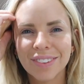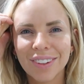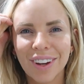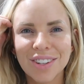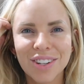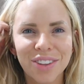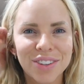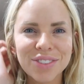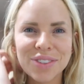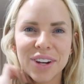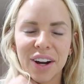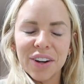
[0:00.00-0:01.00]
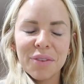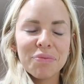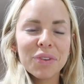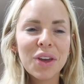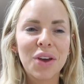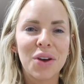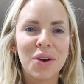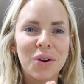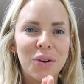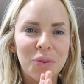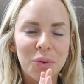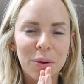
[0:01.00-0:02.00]
Gosh, I look so tired.
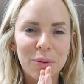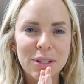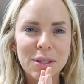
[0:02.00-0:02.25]
We were